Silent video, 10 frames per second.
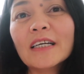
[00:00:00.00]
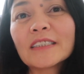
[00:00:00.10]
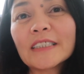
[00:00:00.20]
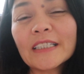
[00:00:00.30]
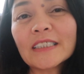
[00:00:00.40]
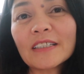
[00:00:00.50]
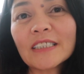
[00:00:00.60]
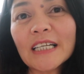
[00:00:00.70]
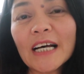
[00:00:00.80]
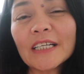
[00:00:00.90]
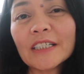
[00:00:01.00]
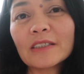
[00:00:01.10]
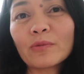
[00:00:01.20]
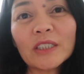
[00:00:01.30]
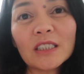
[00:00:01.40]
since I
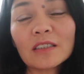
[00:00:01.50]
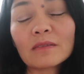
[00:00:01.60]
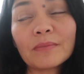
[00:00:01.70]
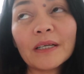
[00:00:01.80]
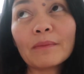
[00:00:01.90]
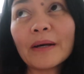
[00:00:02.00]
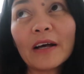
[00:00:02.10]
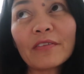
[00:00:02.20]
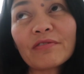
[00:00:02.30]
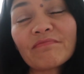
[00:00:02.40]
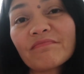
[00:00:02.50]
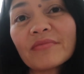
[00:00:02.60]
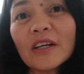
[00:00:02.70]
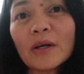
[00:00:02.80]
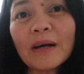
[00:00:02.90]
started, which has been about
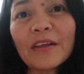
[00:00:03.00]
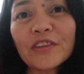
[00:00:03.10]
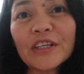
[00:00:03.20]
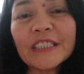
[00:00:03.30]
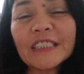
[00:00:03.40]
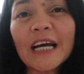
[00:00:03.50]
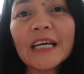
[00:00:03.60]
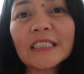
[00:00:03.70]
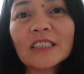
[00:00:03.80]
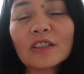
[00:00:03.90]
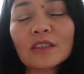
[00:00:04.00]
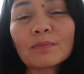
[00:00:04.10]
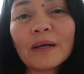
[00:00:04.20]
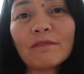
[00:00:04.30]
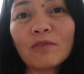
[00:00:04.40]
30 days, so it's
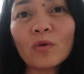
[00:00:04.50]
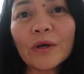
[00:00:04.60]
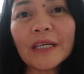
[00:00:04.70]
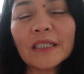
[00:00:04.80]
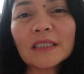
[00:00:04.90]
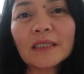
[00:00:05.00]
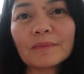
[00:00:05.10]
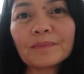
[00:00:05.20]
about 4 weeks.